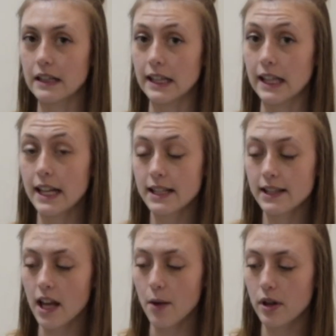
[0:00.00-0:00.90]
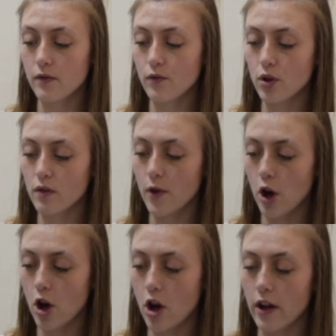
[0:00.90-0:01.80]
landscaping for the
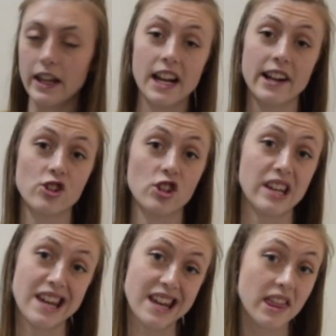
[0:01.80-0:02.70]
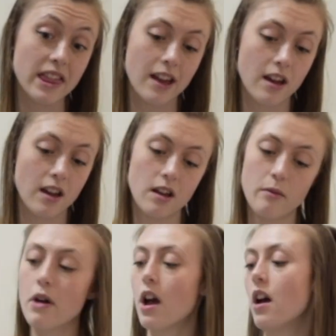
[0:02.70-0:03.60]
fall and then actually eat them.